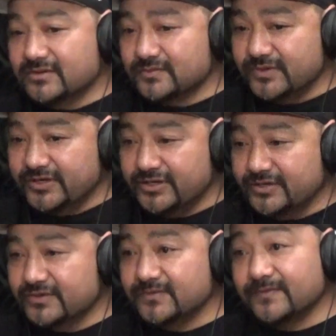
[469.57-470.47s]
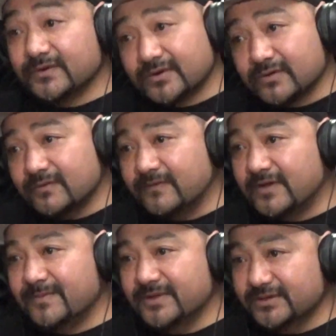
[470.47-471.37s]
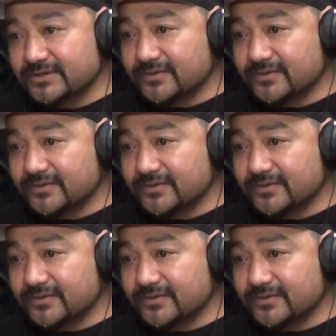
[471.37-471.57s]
because we use vertical farming,